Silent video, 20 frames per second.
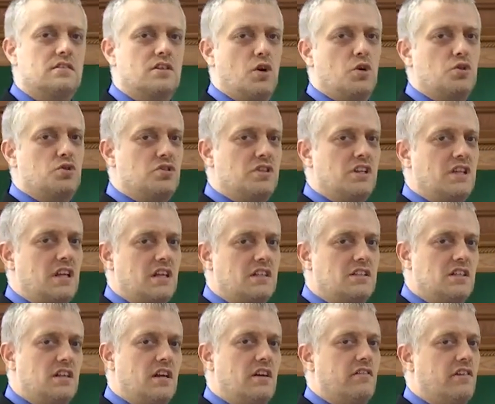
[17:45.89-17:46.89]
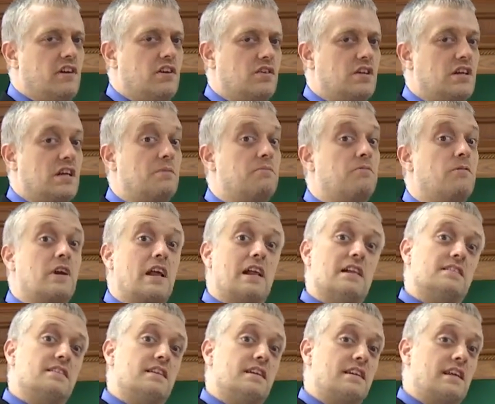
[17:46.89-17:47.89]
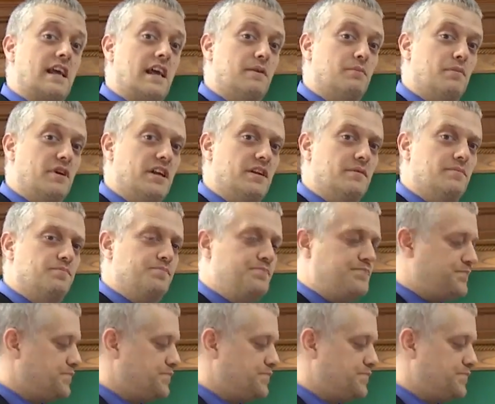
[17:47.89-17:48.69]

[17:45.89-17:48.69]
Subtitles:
go to the dictionary, look it up, what else it can mean.